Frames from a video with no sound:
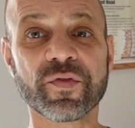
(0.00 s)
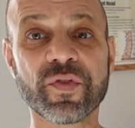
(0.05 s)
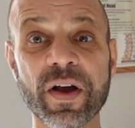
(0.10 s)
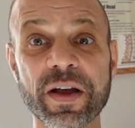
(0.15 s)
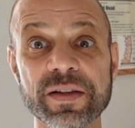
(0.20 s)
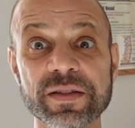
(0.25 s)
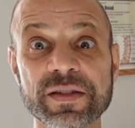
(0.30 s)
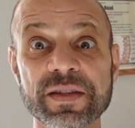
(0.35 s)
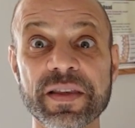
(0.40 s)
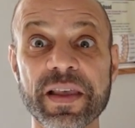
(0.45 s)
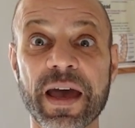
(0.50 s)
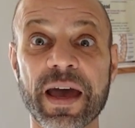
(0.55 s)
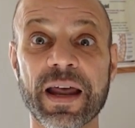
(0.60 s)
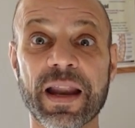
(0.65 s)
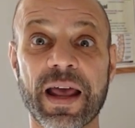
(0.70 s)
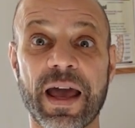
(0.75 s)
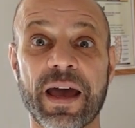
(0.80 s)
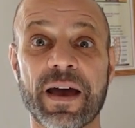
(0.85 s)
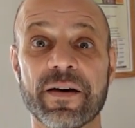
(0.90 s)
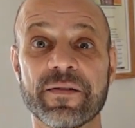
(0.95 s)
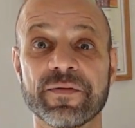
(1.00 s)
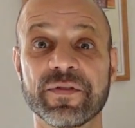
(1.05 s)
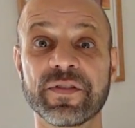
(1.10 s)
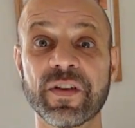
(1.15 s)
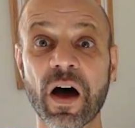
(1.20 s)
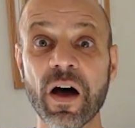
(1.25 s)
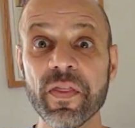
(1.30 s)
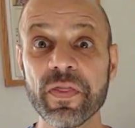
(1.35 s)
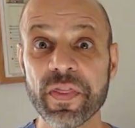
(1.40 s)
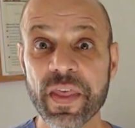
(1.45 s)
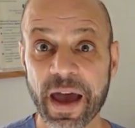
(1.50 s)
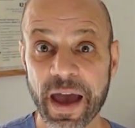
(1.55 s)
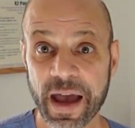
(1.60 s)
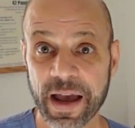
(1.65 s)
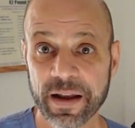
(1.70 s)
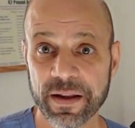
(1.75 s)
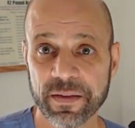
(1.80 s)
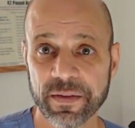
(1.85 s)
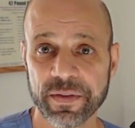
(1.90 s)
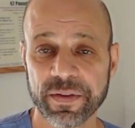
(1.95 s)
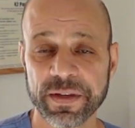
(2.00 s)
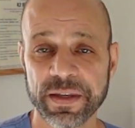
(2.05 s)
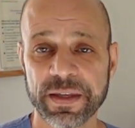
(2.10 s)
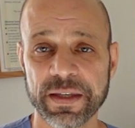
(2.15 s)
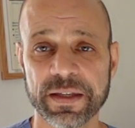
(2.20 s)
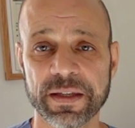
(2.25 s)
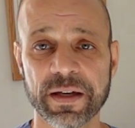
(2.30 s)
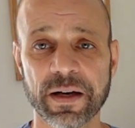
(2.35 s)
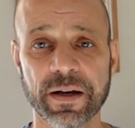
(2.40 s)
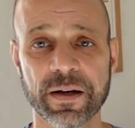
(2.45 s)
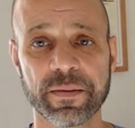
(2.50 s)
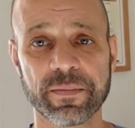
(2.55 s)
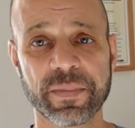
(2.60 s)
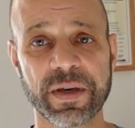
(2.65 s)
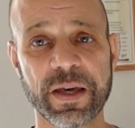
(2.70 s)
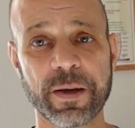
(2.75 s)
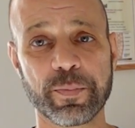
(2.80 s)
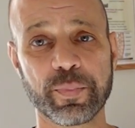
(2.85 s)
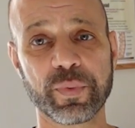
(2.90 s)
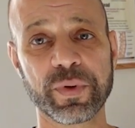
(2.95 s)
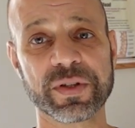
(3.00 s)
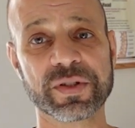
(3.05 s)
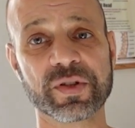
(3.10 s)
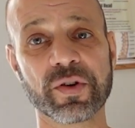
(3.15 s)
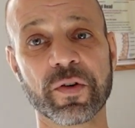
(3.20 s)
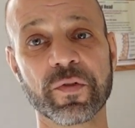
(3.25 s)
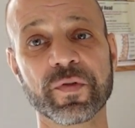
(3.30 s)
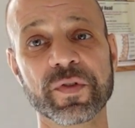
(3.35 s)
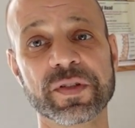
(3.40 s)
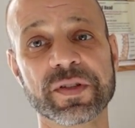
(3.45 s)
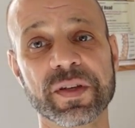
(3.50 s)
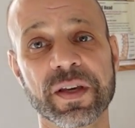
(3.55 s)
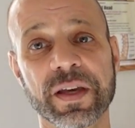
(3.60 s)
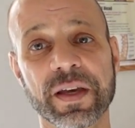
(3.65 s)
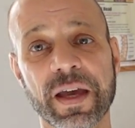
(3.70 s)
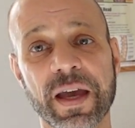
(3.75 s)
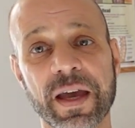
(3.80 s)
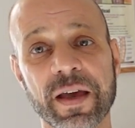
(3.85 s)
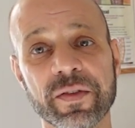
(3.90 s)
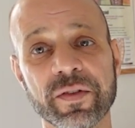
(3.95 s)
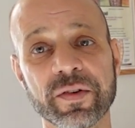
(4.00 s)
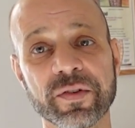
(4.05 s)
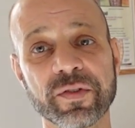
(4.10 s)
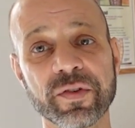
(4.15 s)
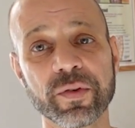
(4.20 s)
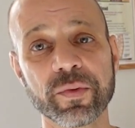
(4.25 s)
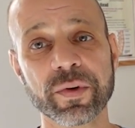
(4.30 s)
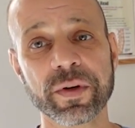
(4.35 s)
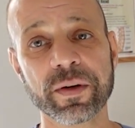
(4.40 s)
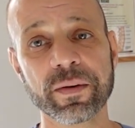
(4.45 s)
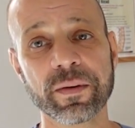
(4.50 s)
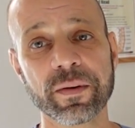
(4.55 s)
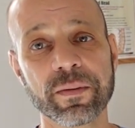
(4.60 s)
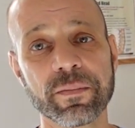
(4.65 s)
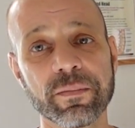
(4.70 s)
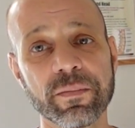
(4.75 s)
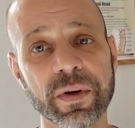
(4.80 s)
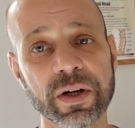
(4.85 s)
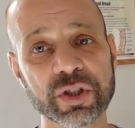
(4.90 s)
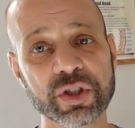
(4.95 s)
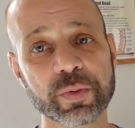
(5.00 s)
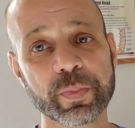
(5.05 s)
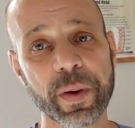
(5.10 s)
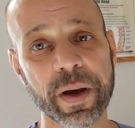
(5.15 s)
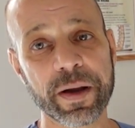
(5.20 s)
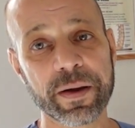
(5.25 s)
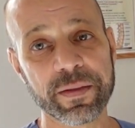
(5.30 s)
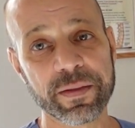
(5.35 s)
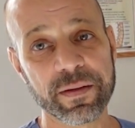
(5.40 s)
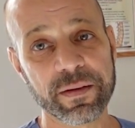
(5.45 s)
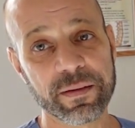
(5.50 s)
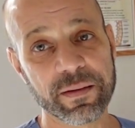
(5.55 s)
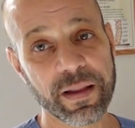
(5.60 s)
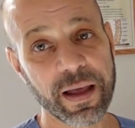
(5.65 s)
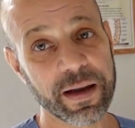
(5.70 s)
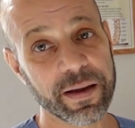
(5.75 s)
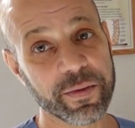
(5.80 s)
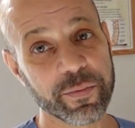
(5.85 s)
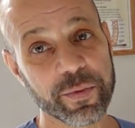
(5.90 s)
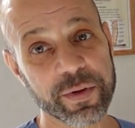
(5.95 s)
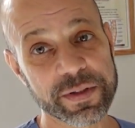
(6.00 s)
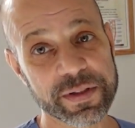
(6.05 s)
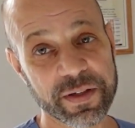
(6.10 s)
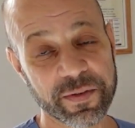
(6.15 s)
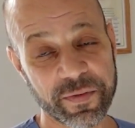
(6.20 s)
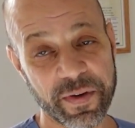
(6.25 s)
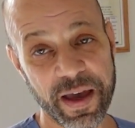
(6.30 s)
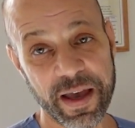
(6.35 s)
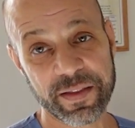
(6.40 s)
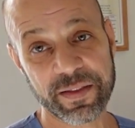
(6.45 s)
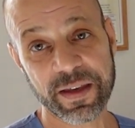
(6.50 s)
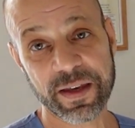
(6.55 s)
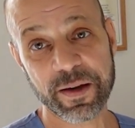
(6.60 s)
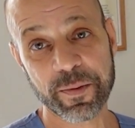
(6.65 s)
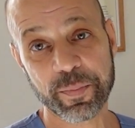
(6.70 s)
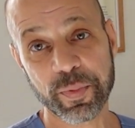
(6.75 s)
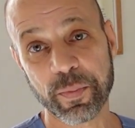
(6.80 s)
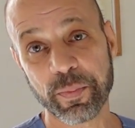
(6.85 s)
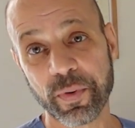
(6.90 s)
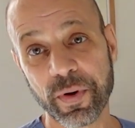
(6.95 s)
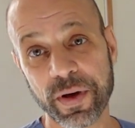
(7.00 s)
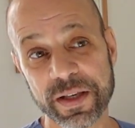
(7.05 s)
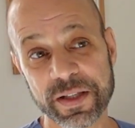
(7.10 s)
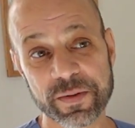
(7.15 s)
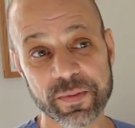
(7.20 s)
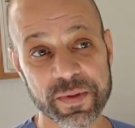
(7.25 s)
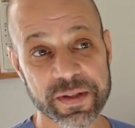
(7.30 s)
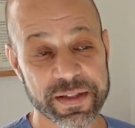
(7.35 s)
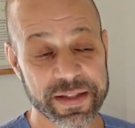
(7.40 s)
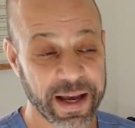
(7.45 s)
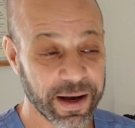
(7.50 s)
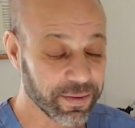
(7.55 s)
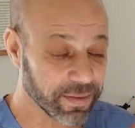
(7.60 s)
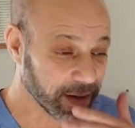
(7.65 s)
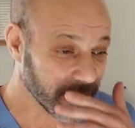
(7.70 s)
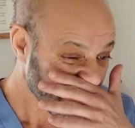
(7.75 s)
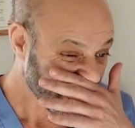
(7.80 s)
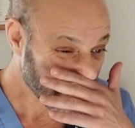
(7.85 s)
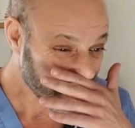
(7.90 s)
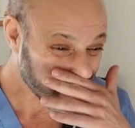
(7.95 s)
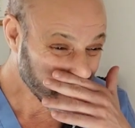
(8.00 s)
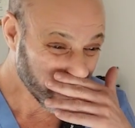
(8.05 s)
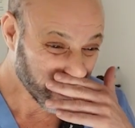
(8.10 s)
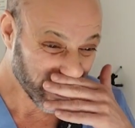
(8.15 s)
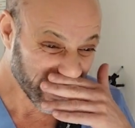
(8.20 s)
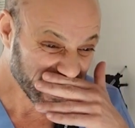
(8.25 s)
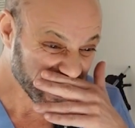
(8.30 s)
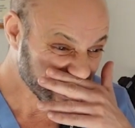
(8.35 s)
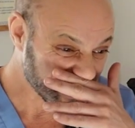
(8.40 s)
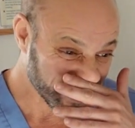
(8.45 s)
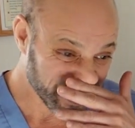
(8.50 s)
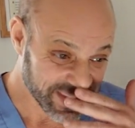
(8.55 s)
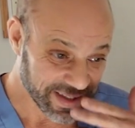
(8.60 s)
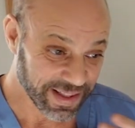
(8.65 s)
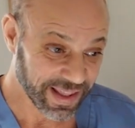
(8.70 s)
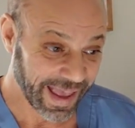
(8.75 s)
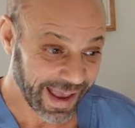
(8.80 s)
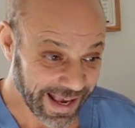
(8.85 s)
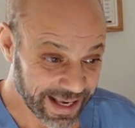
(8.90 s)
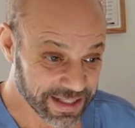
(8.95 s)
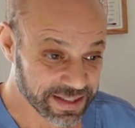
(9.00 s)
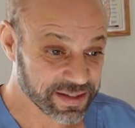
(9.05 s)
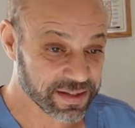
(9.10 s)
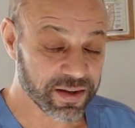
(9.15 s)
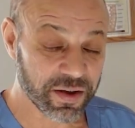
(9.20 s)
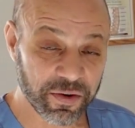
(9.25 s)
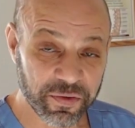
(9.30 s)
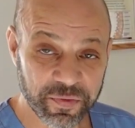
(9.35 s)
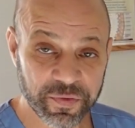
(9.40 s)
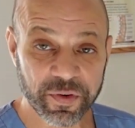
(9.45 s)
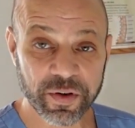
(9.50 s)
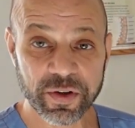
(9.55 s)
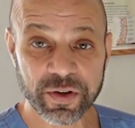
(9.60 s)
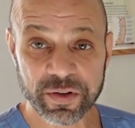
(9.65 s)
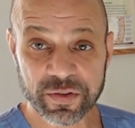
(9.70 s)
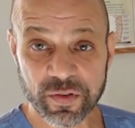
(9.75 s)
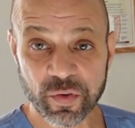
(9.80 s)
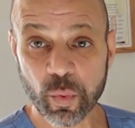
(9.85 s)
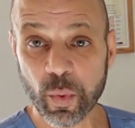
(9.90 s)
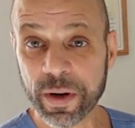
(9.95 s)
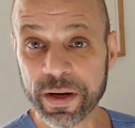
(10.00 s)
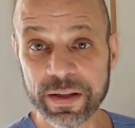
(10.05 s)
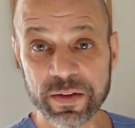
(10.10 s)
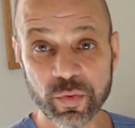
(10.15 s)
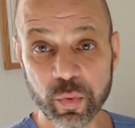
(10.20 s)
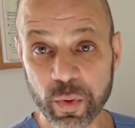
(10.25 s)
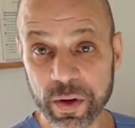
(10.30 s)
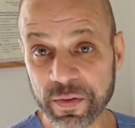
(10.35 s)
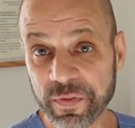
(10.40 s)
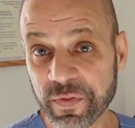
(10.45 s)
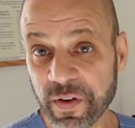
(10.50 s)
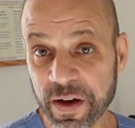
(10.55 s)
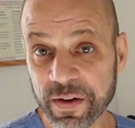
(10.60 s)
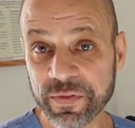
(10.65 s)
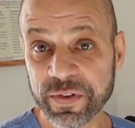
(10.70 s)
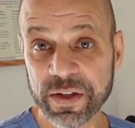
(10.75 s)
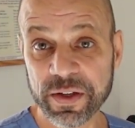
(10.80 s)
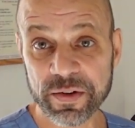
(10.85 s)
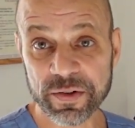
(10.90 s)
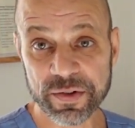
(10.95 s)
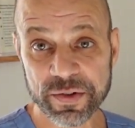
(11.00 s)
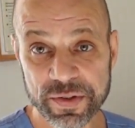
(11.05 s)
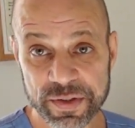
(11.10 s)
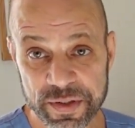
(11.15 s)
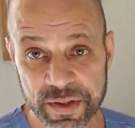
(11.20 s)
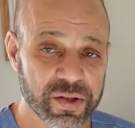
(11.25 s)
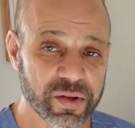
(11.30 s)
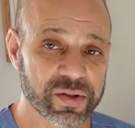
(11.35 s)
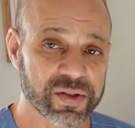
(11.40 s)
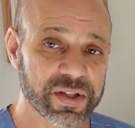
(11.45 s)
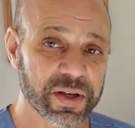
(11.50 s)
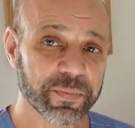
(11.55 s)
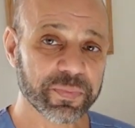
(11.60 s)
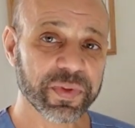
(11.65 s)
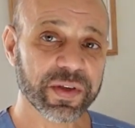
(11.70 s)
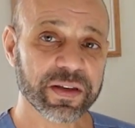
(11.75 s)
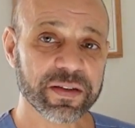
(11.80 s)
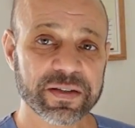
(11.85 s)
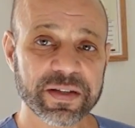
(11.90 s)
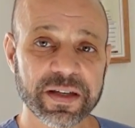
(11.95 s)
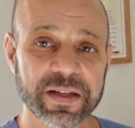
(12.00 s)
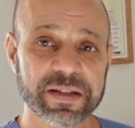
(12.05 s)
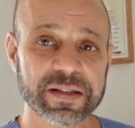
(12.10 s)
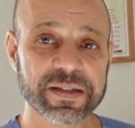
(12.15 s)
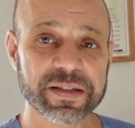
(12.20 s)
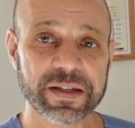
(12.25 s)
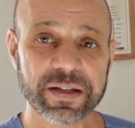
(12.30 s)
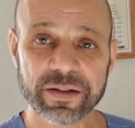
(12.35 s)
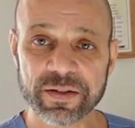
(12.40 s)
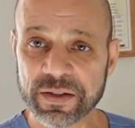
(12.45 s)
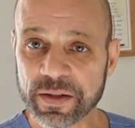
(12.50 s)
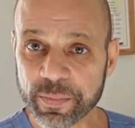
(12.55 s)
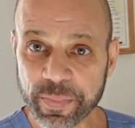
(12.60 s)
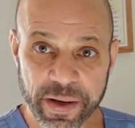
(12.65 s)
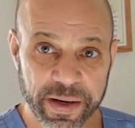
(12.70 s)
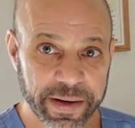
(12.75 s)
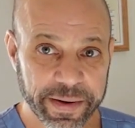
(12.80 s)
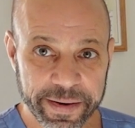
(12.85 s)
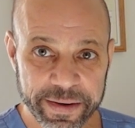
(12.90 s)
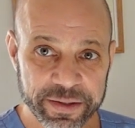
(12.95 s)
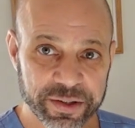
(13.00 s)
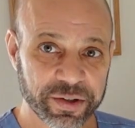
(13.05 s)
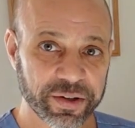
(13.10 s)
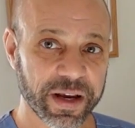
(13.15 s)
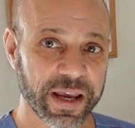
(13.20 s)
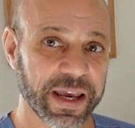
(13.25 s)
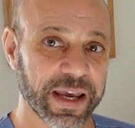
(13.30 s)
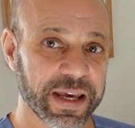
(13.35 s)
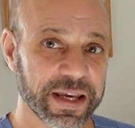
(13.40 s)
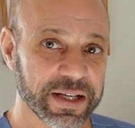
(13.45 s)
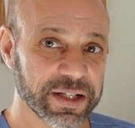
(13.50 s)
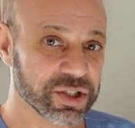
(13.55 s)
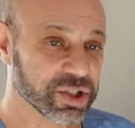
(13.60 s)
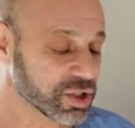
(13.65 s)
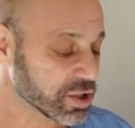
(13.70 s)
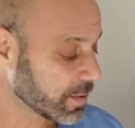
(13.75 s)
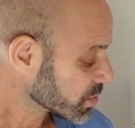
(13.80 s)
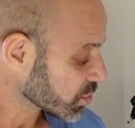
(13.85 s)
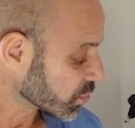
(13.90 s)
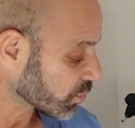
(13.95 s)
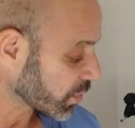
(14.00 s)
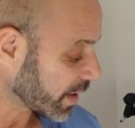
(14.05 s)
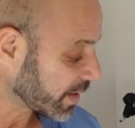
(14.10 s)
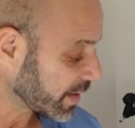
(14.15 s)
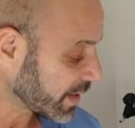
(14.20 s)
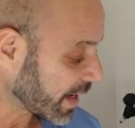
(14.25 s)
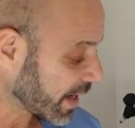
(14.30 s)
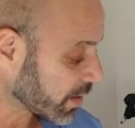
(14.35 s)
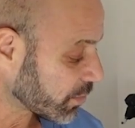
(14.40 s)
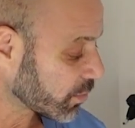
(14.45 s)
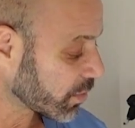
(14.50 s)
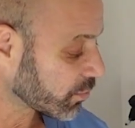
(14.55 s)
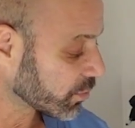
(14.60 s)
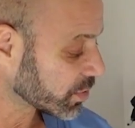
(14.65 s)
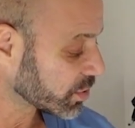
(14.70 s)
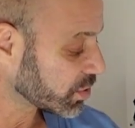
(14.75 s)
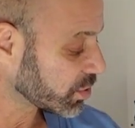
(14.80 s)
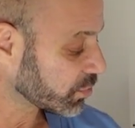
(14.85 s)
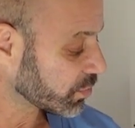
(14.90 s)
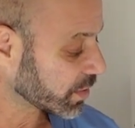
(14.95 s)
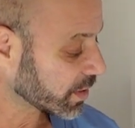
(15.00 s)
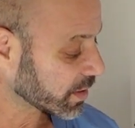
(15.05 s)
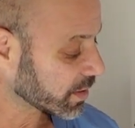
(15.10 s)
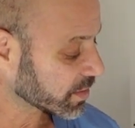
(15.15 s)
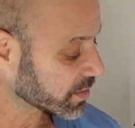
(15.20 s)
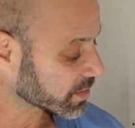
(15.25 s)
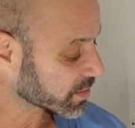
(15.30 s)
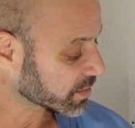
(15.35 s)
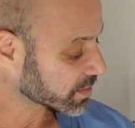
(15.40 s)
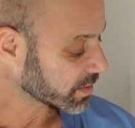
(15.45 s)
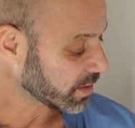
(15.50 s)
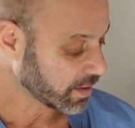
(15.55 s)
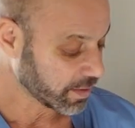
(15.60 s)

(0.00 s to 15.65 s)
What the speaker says: friends that have done that, the hip resurfacing, and they're doing much better than a lot of the ones that have had the hip replacements. Now, hip replacements last, though, for a good 20, 25 years. So something to consider depending on your age. So right now what we're doing is